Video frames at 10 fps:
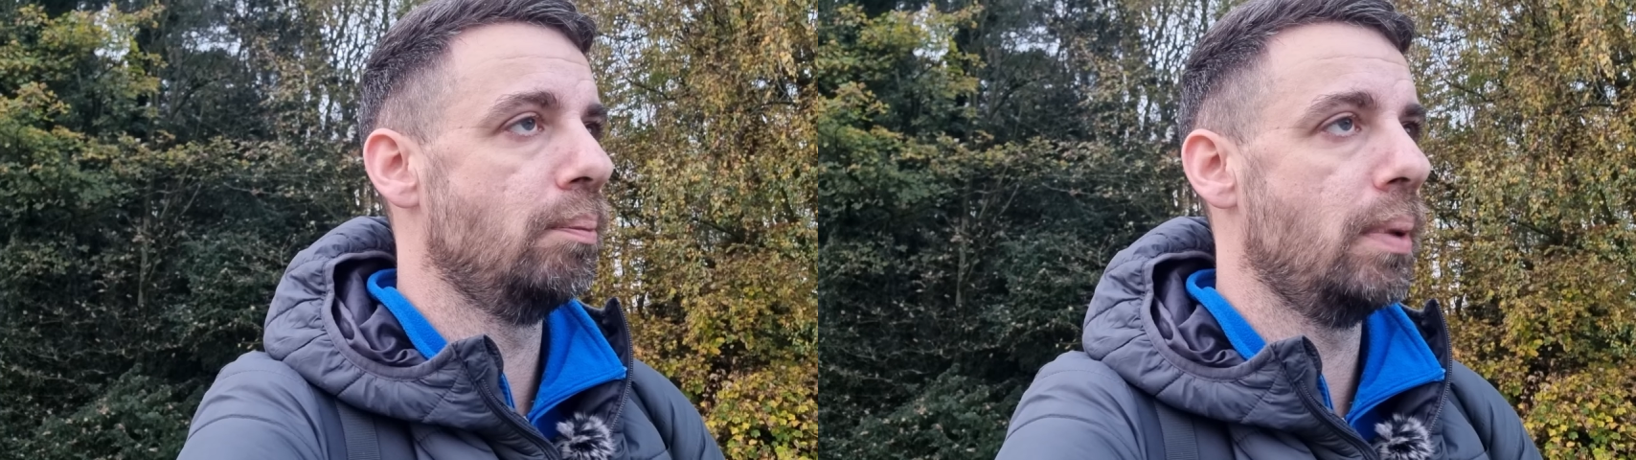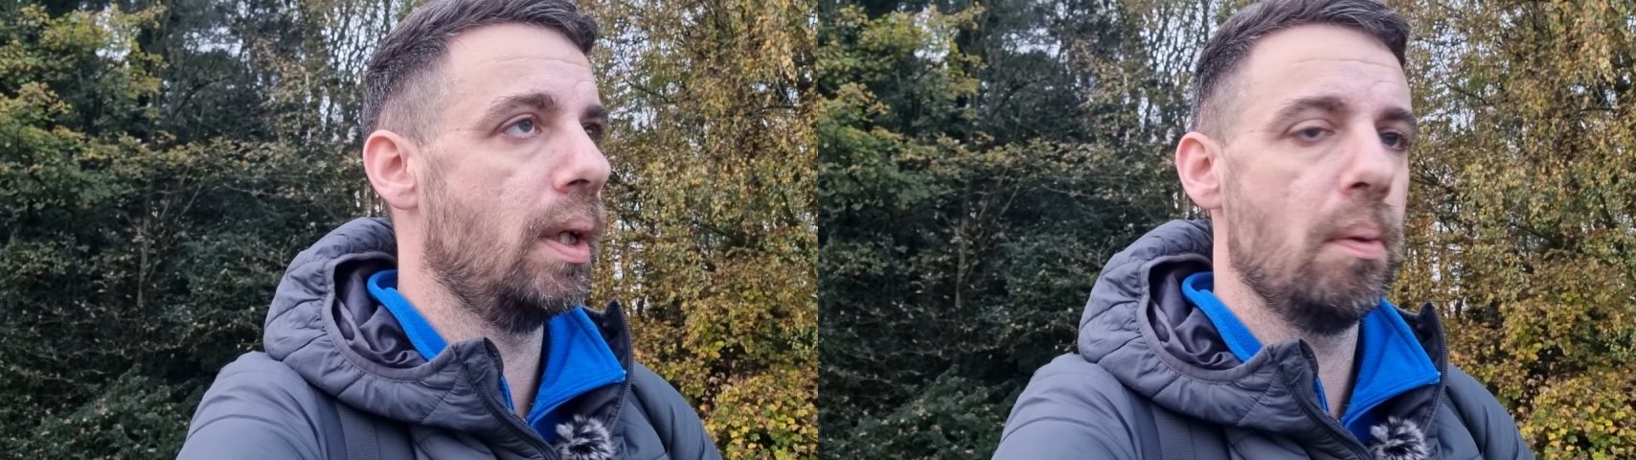
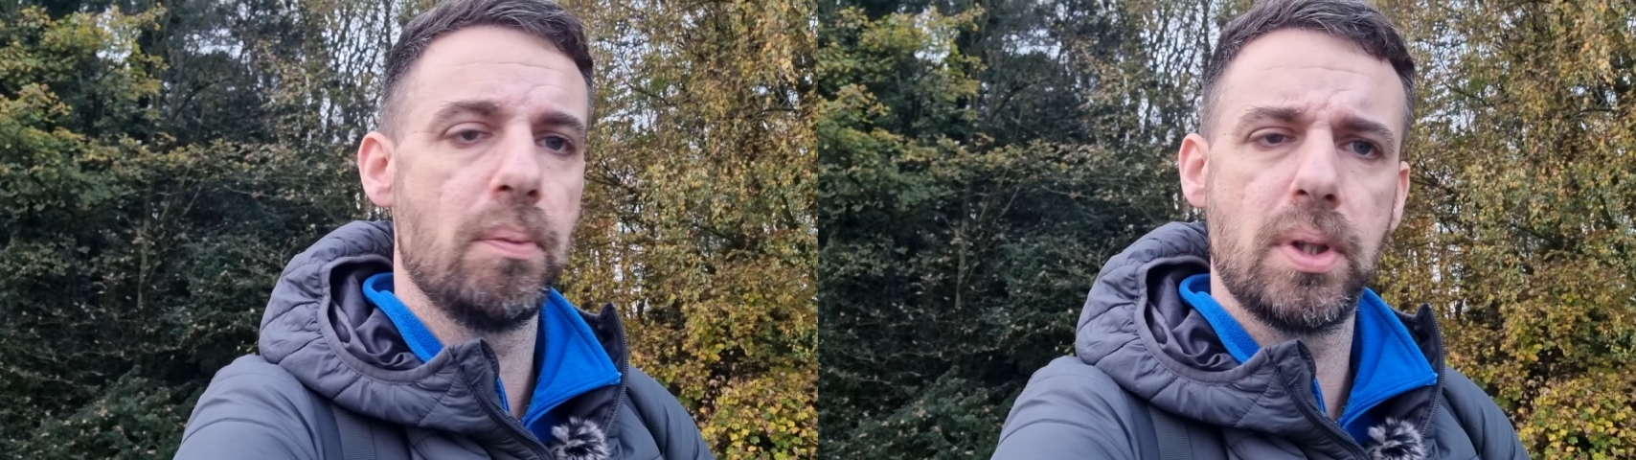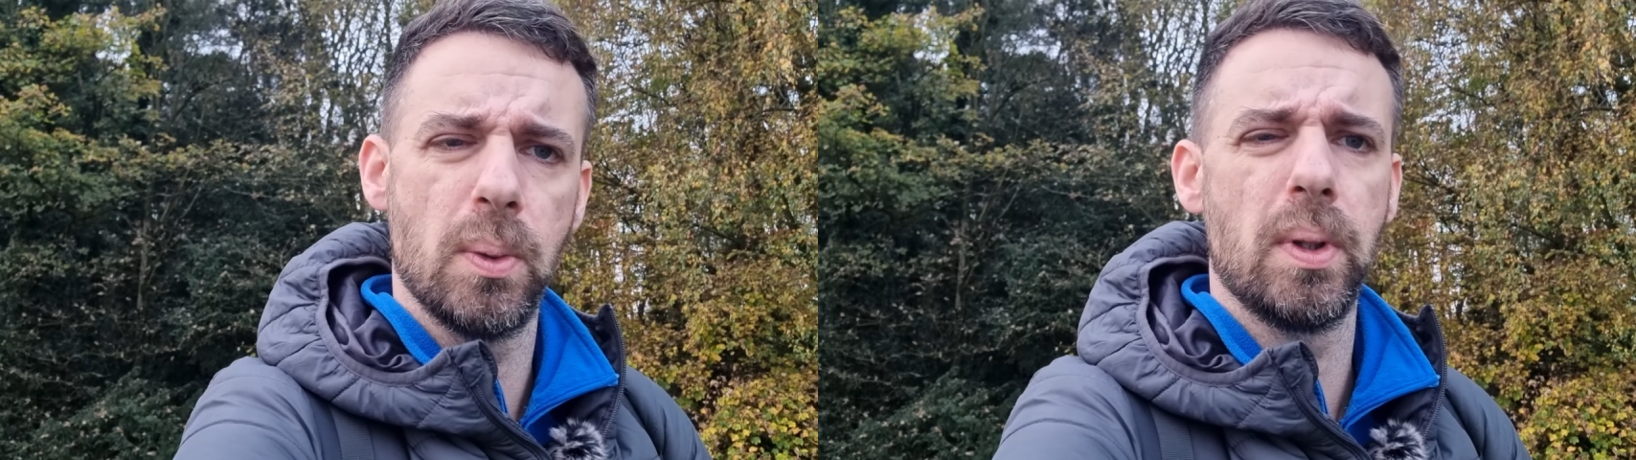but
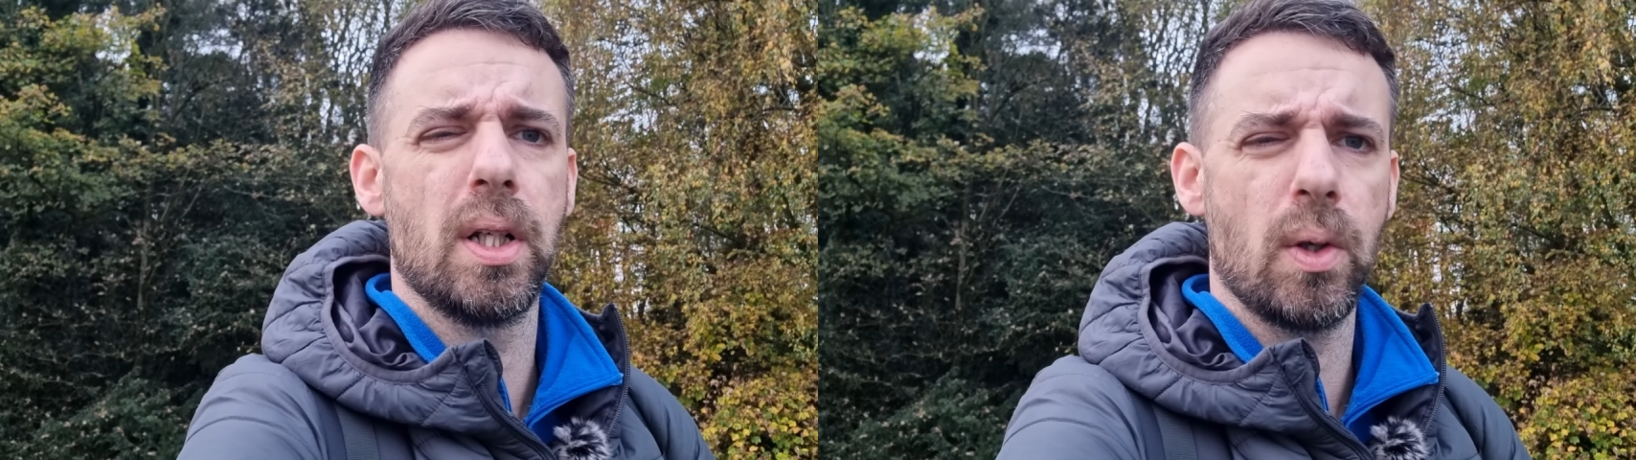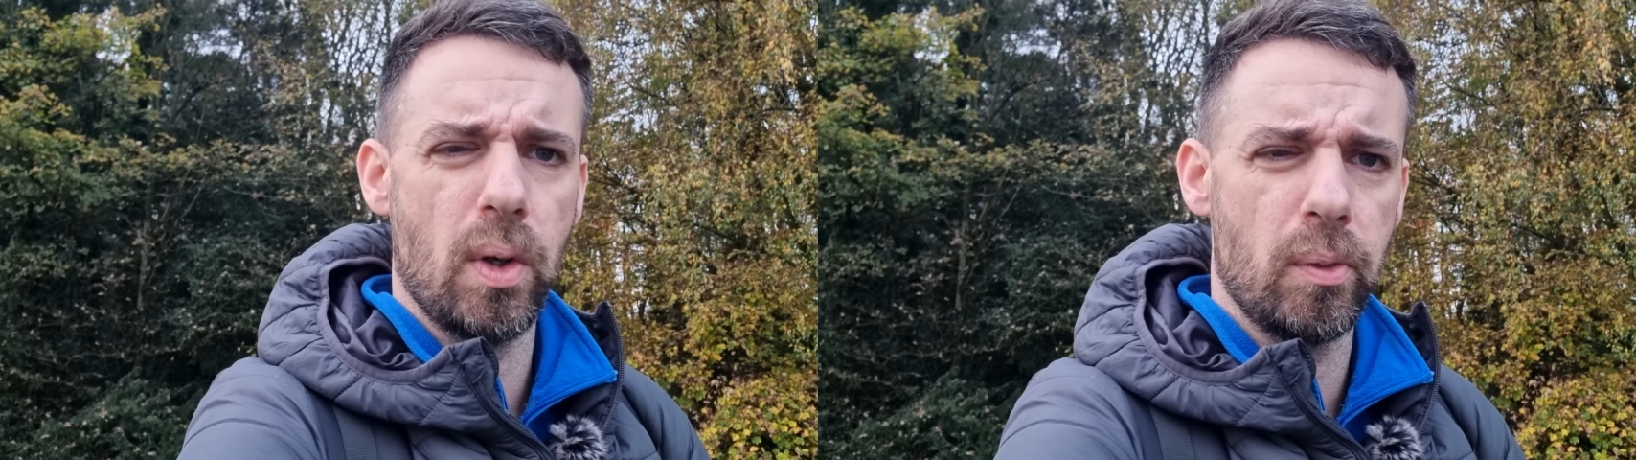I'm still going
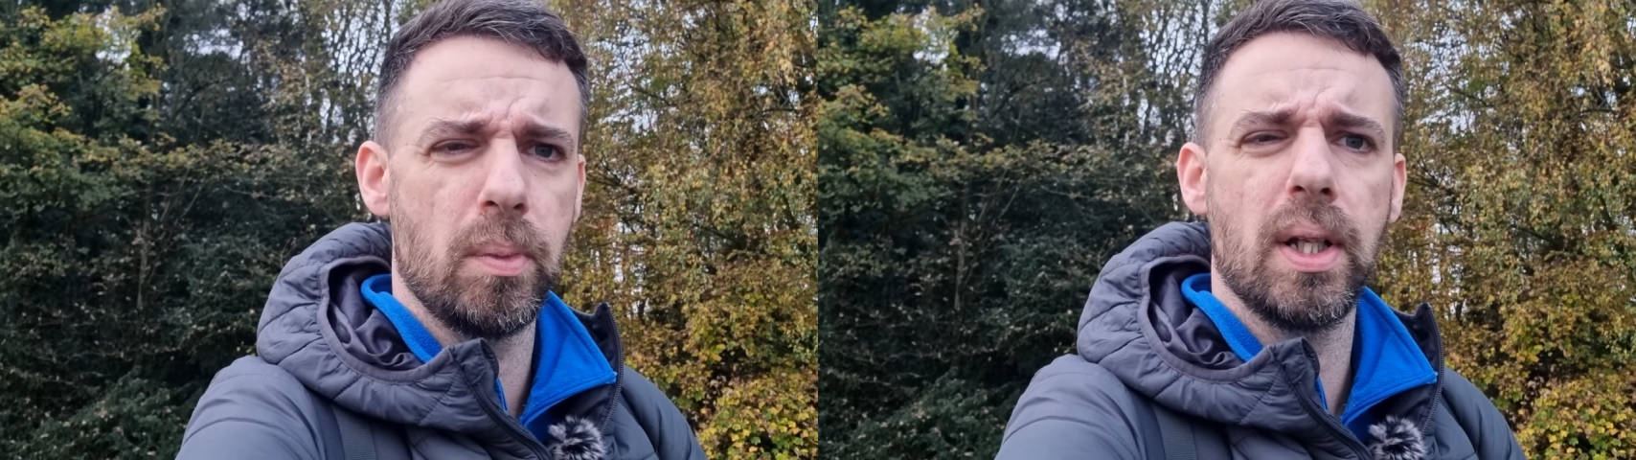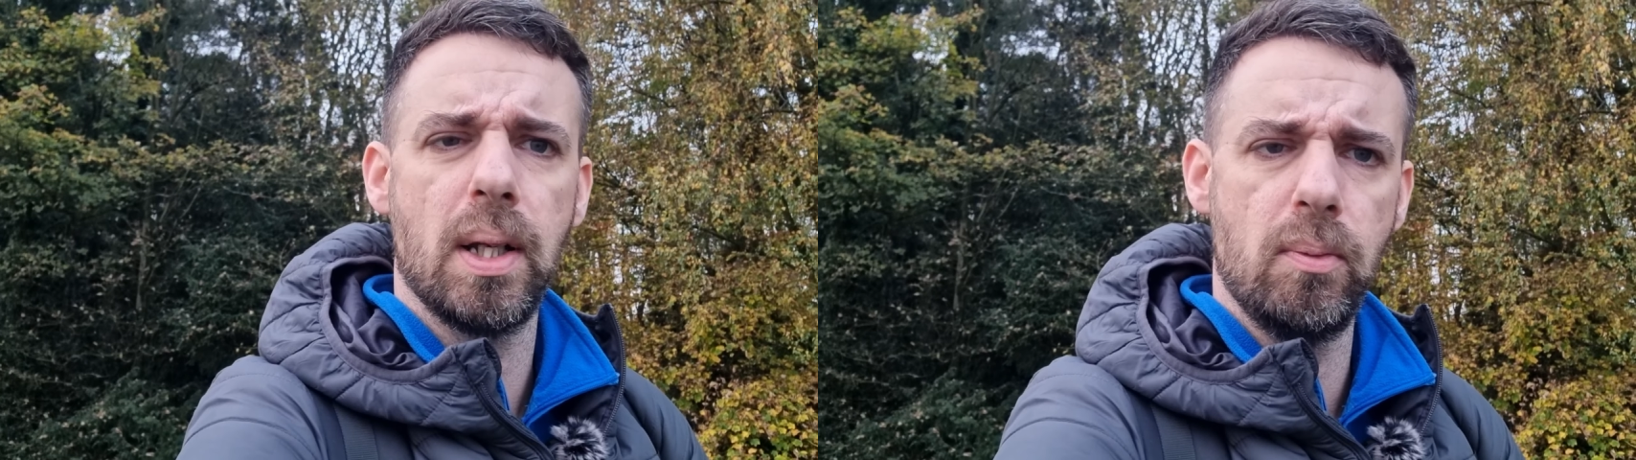to go out with
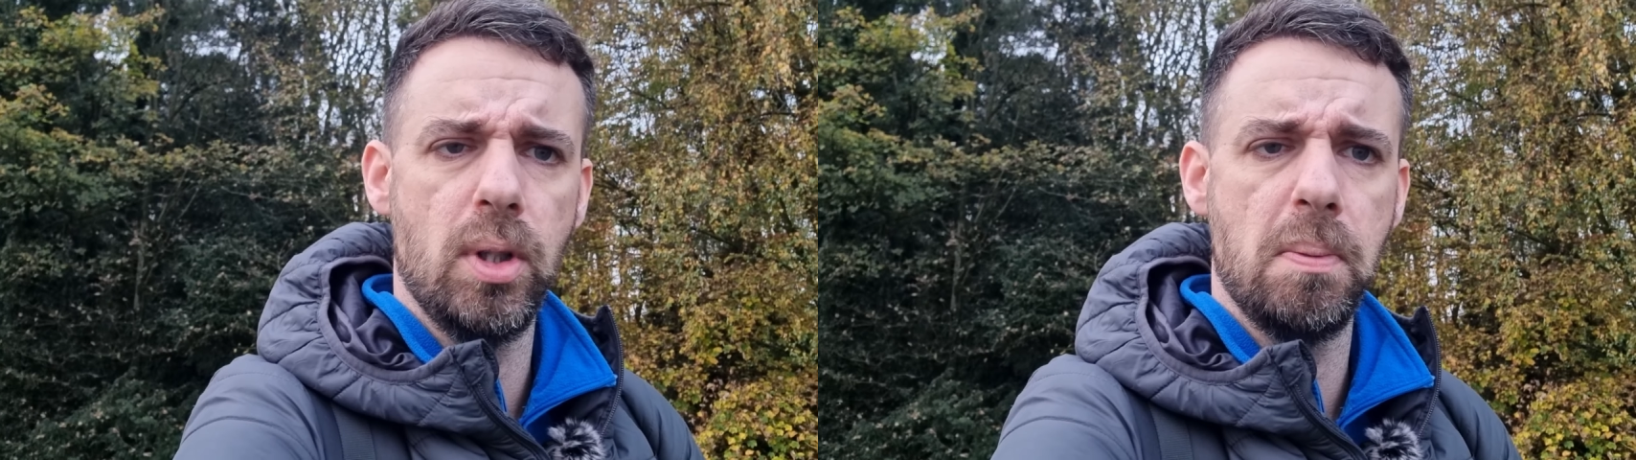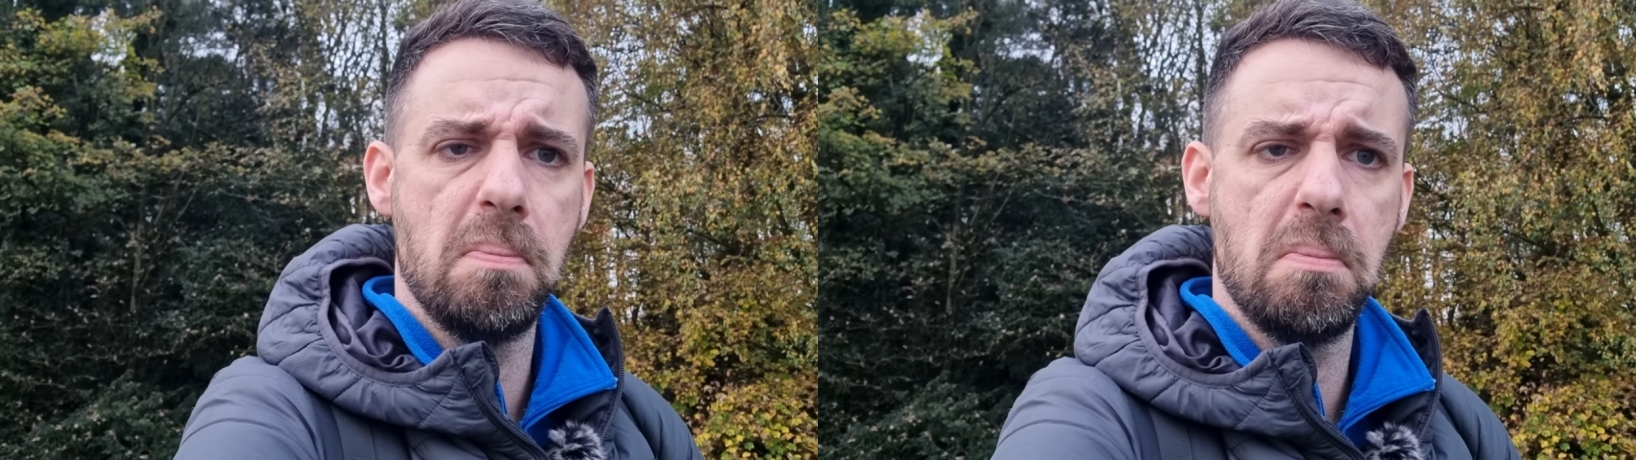my camera.